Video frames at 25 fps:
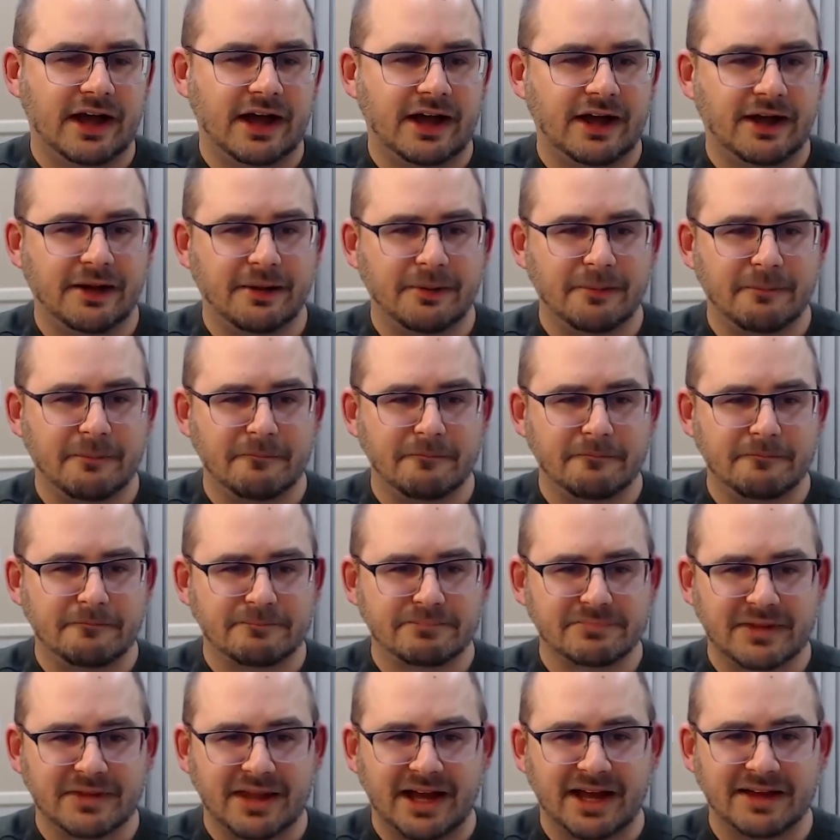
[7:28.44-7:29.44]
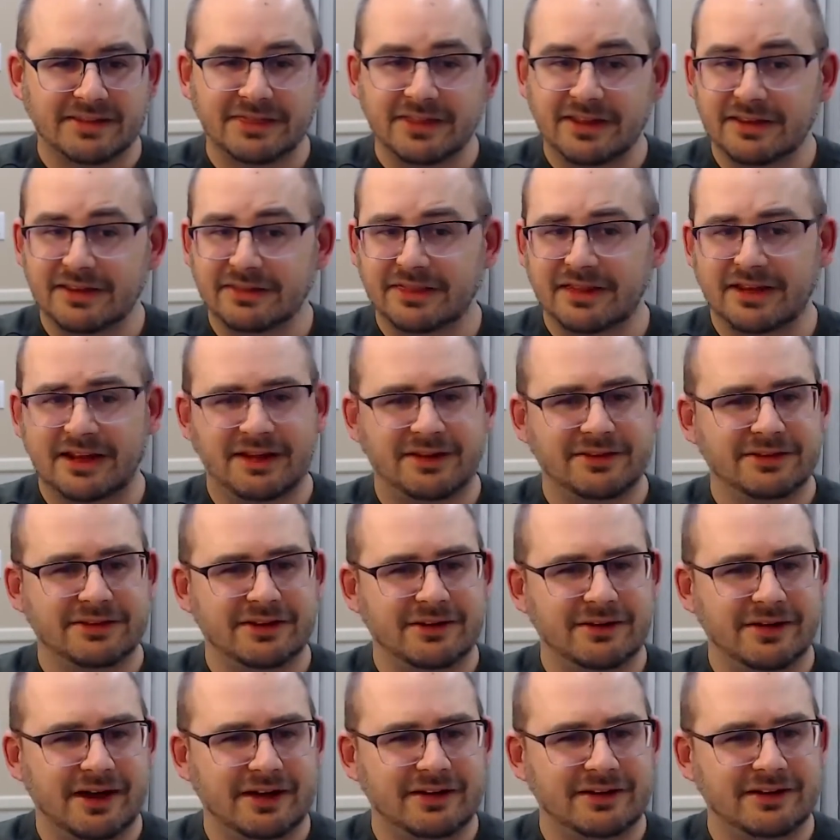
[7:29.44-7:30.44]
I think that
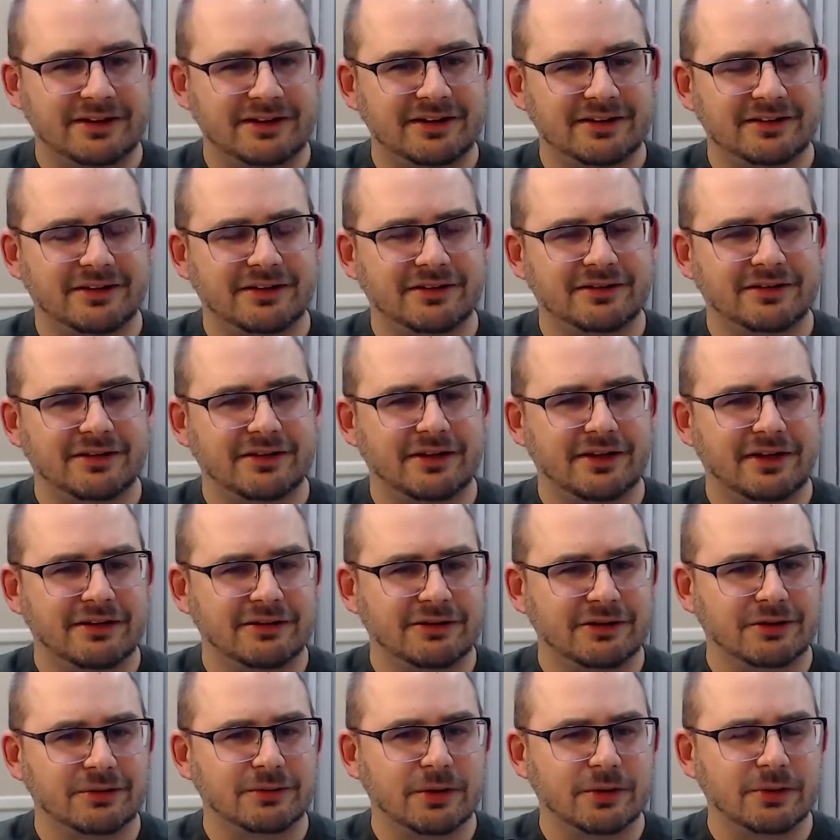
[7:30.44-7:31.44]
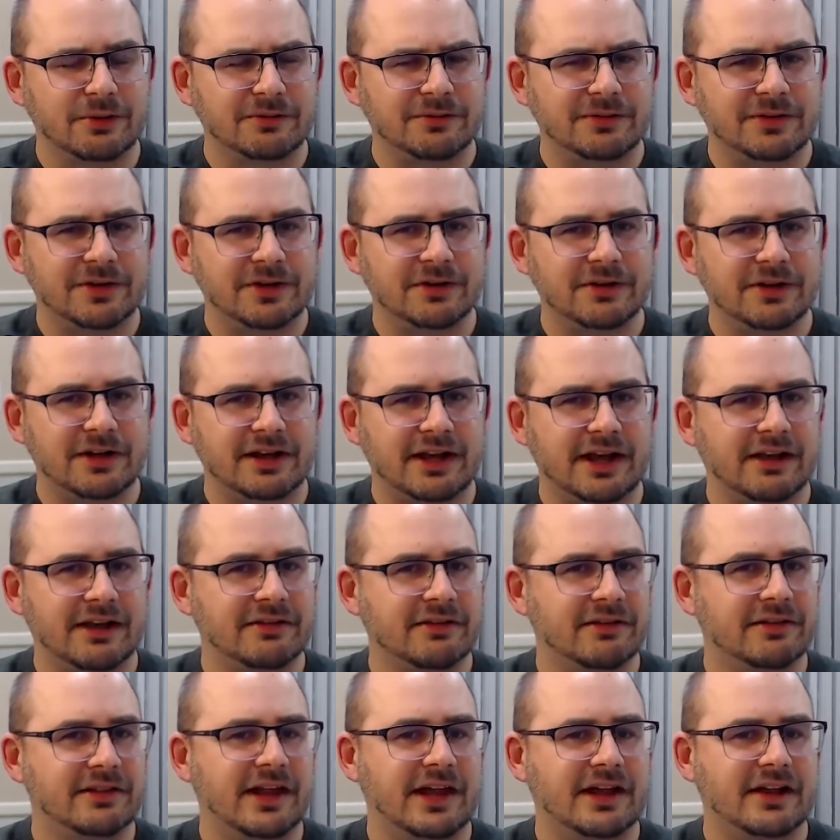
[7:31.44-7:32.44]
healthcare analytics is a growing field and it
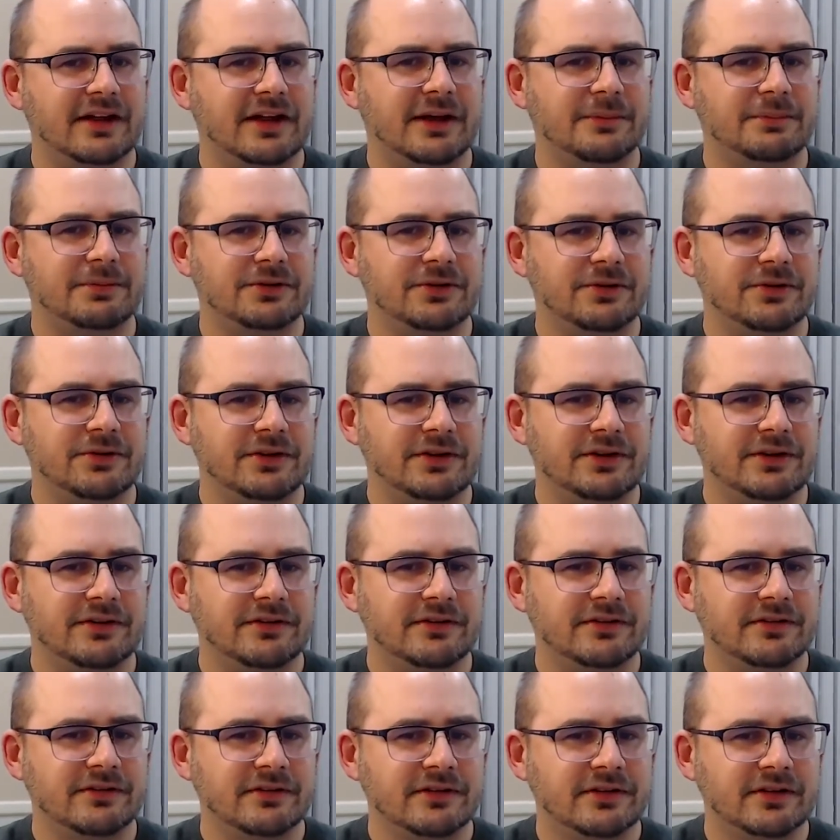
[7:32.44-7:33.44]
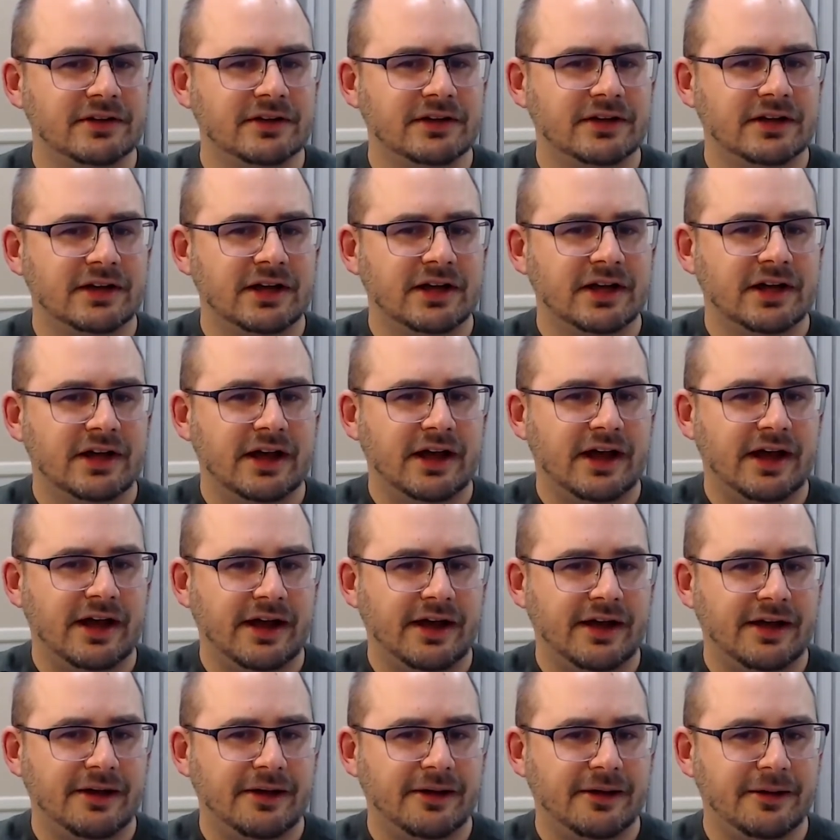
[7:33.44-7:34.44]
has a lot of opportunities.
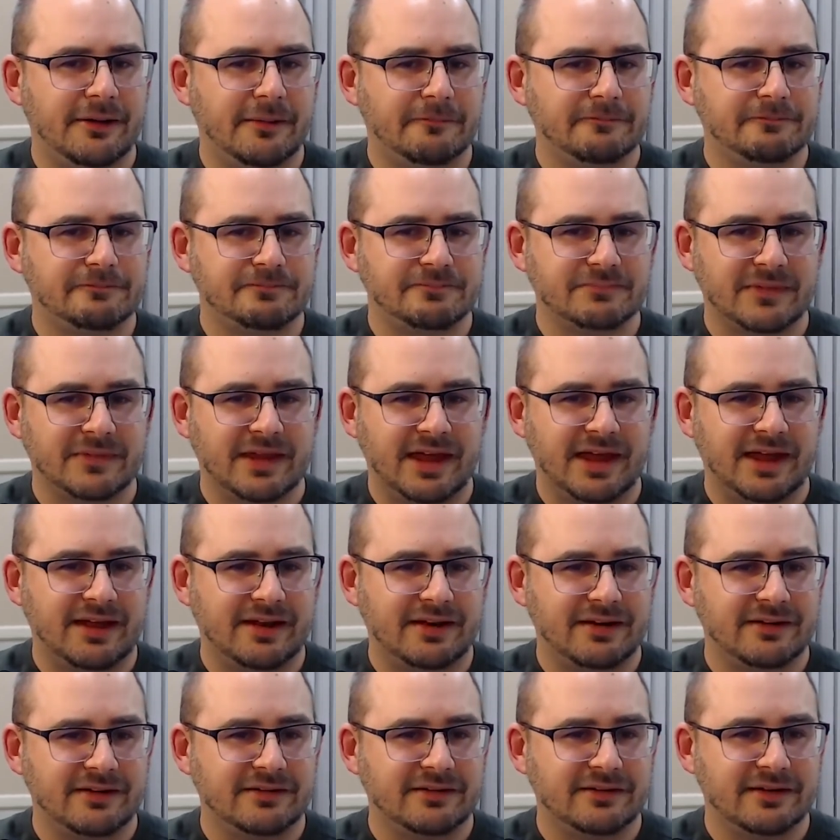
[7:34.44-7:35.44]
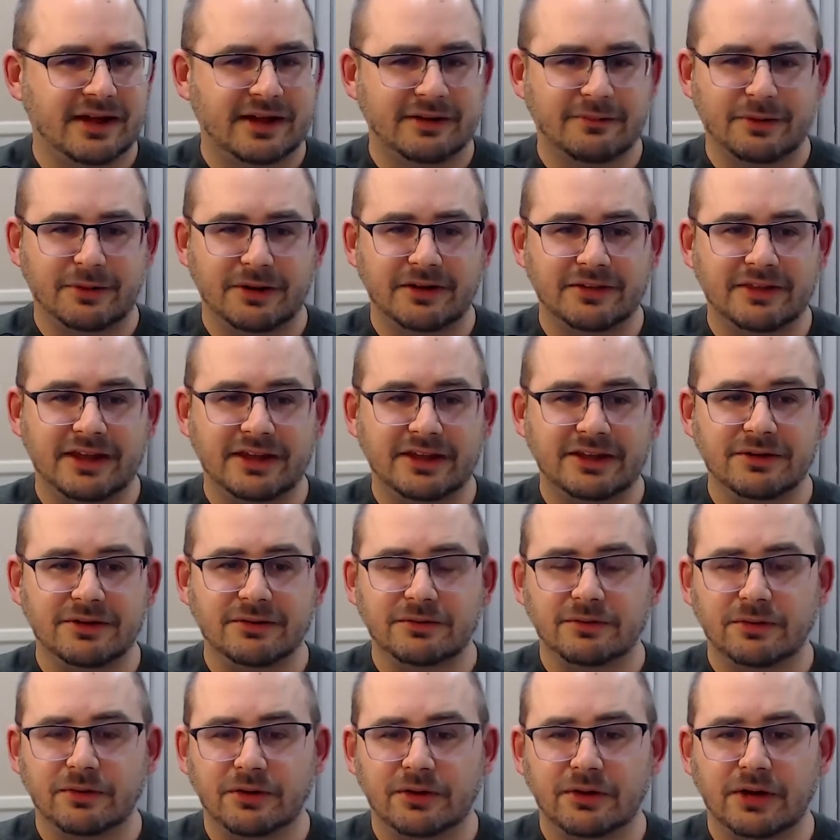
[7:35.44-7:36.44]
And I want to thank
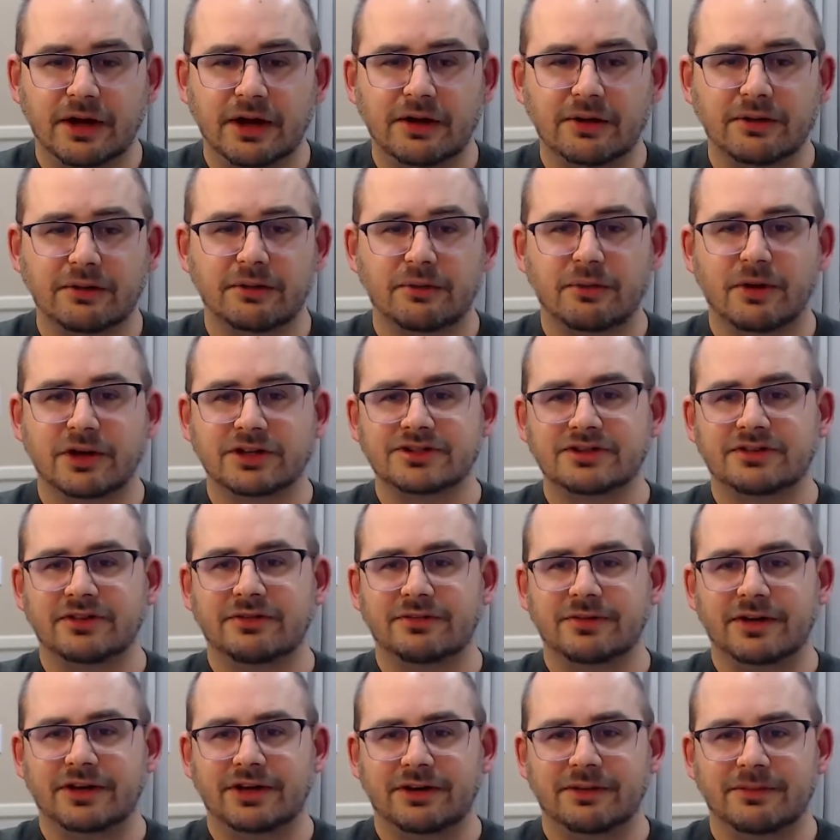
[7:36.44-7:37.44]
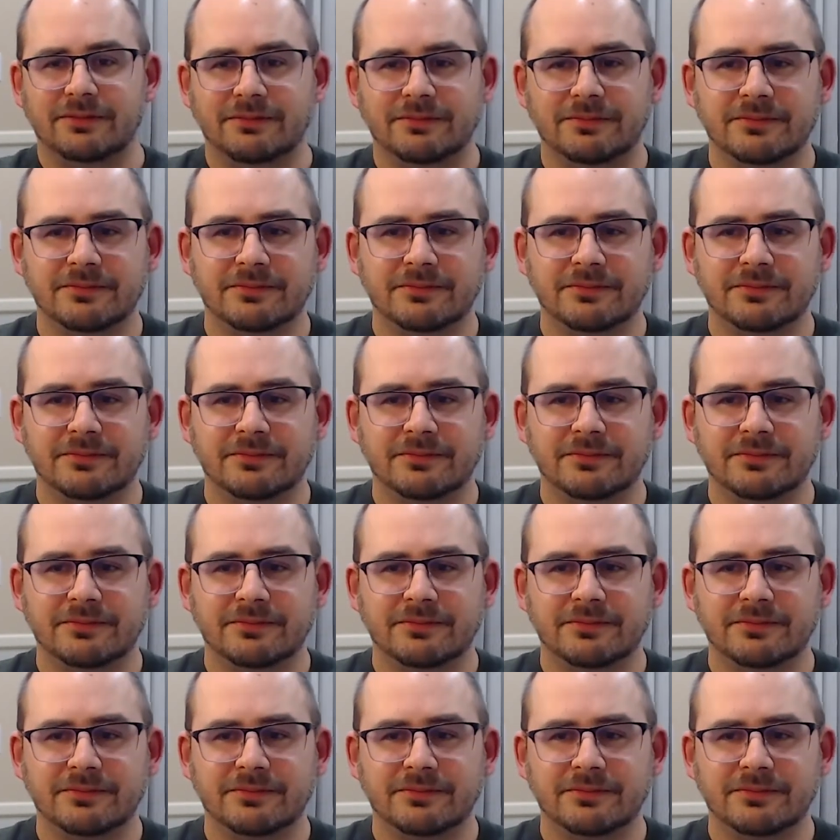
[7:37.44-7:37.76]
you for watching this video.